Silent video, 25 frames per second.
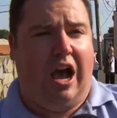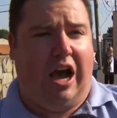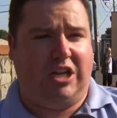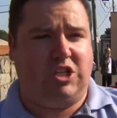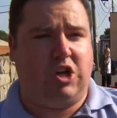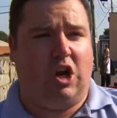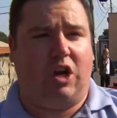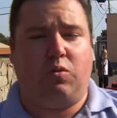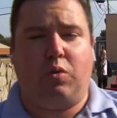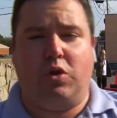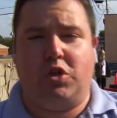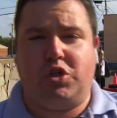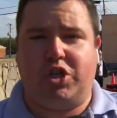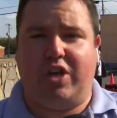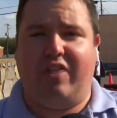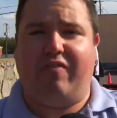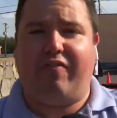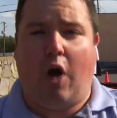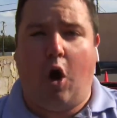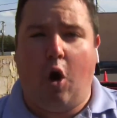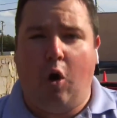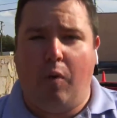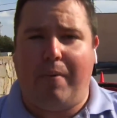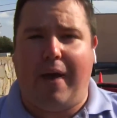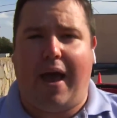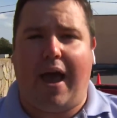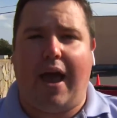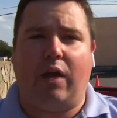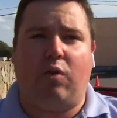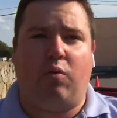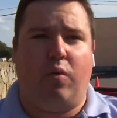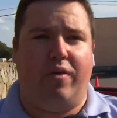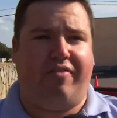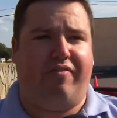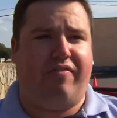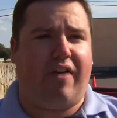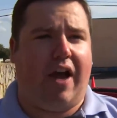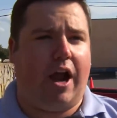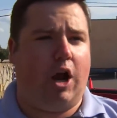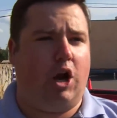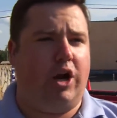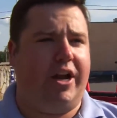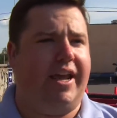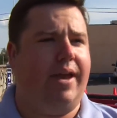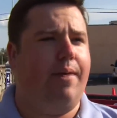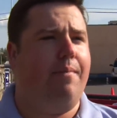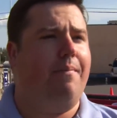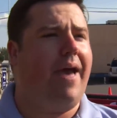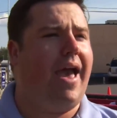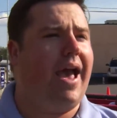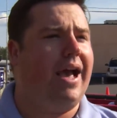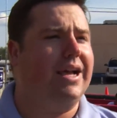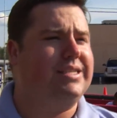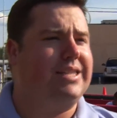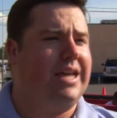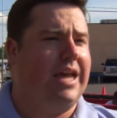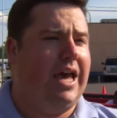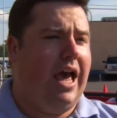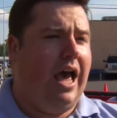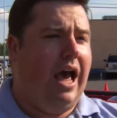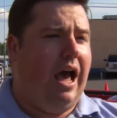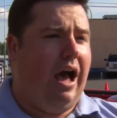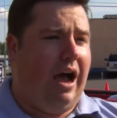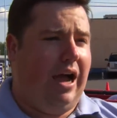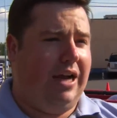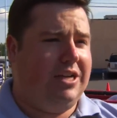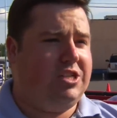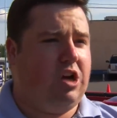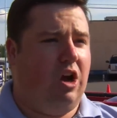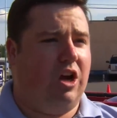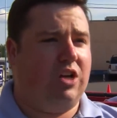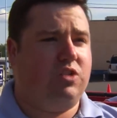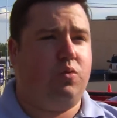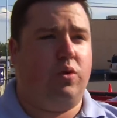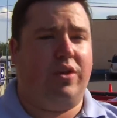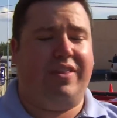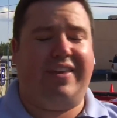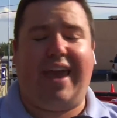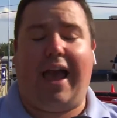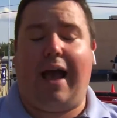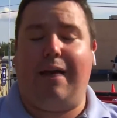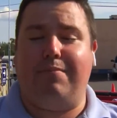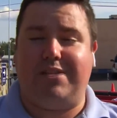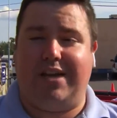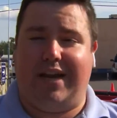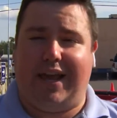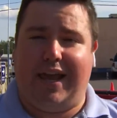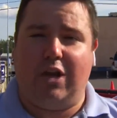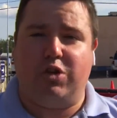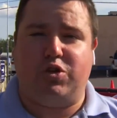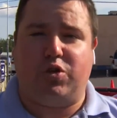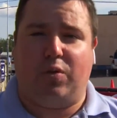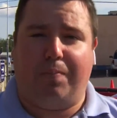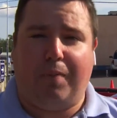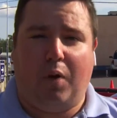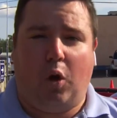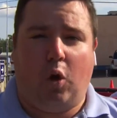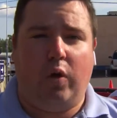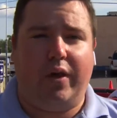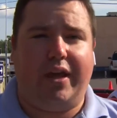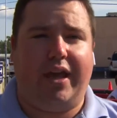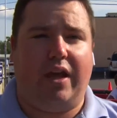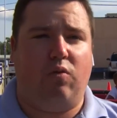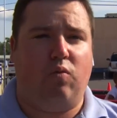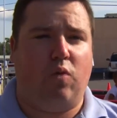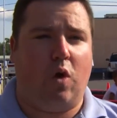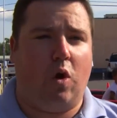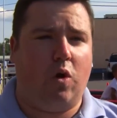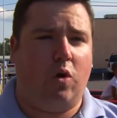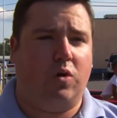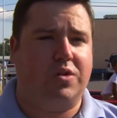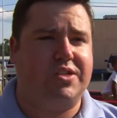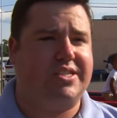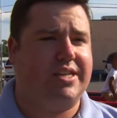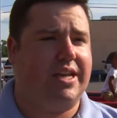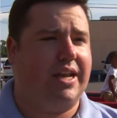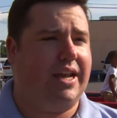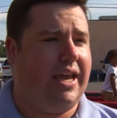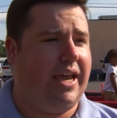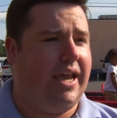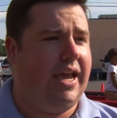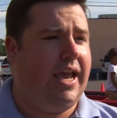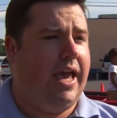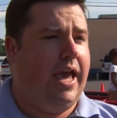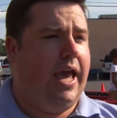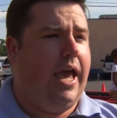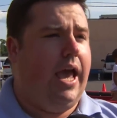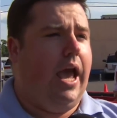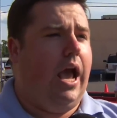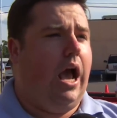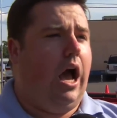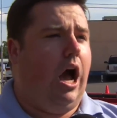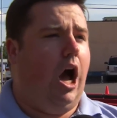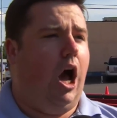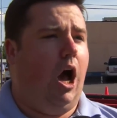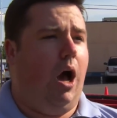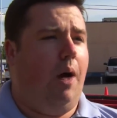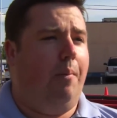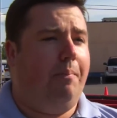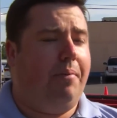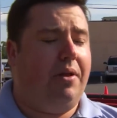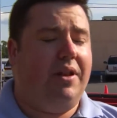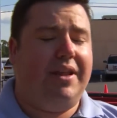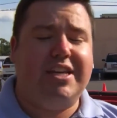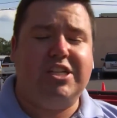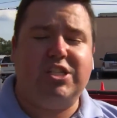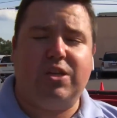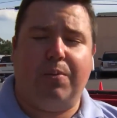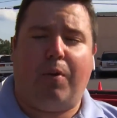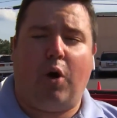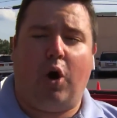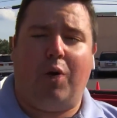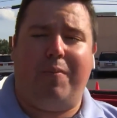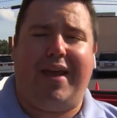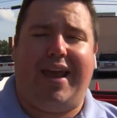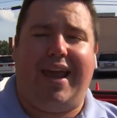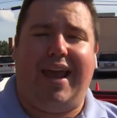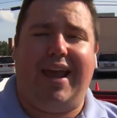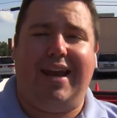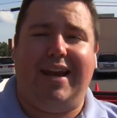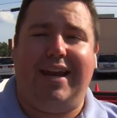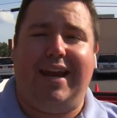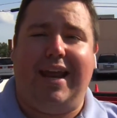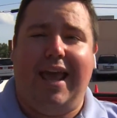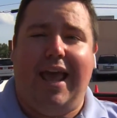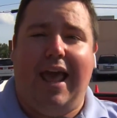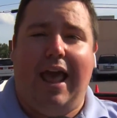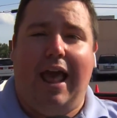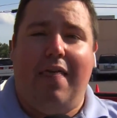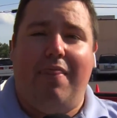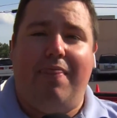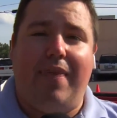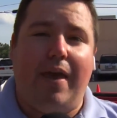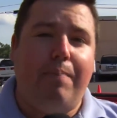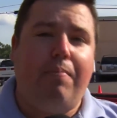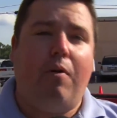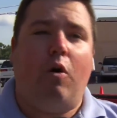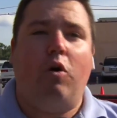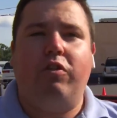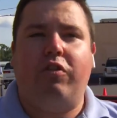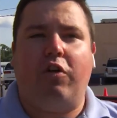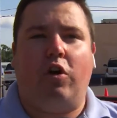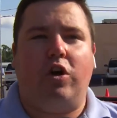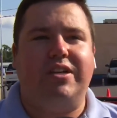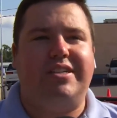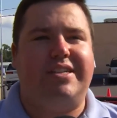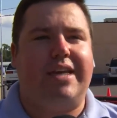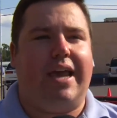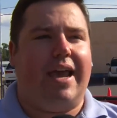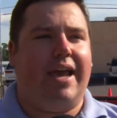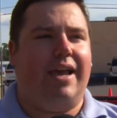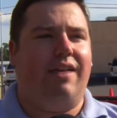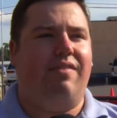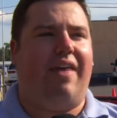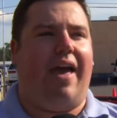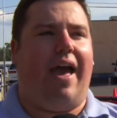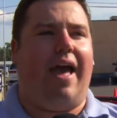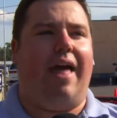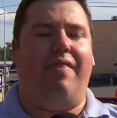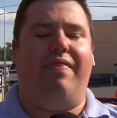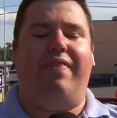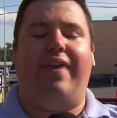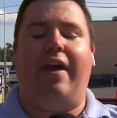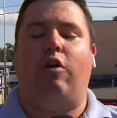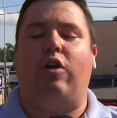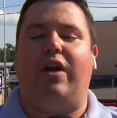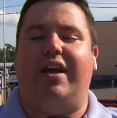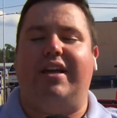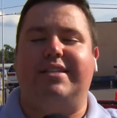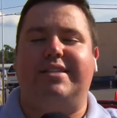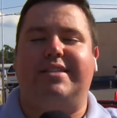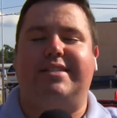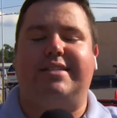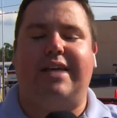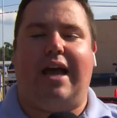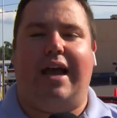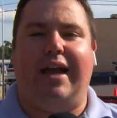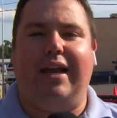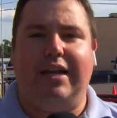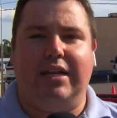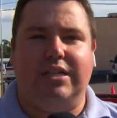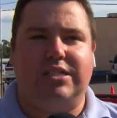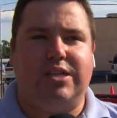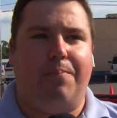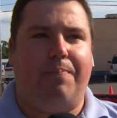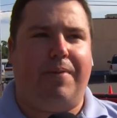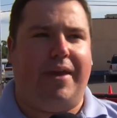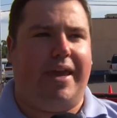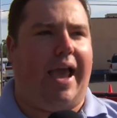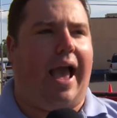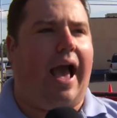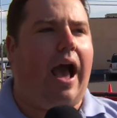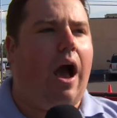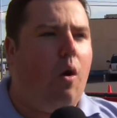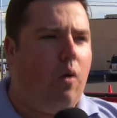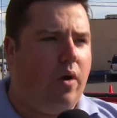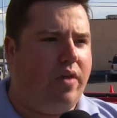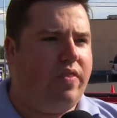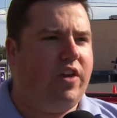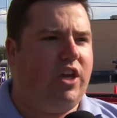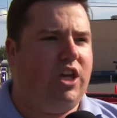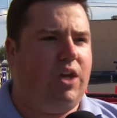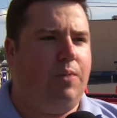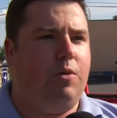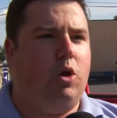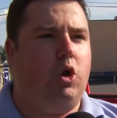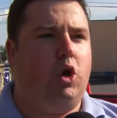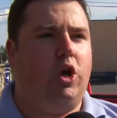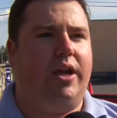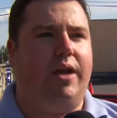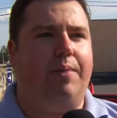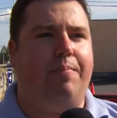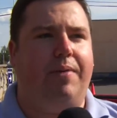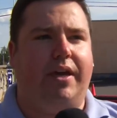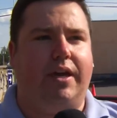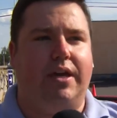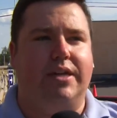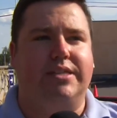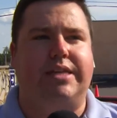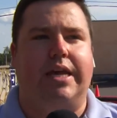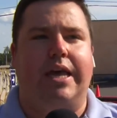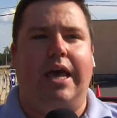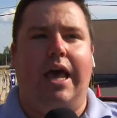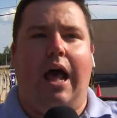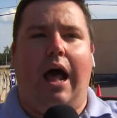I talked with Chief Hoback with Fire and EMS. I talked with Captain Andrew Poli in Roanoke City um, Police Department. And they both are saying that there excited to be out in the community because